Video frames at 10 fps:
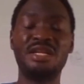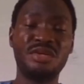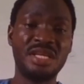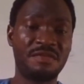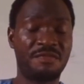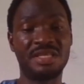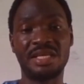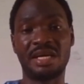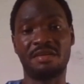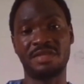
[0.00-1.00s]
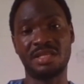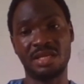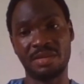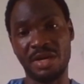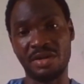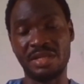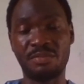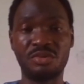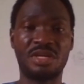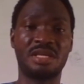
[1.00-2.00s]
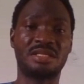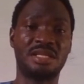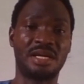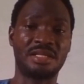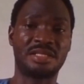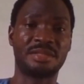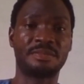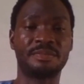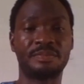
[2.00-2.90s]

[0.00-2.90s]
One unique feature about the book is that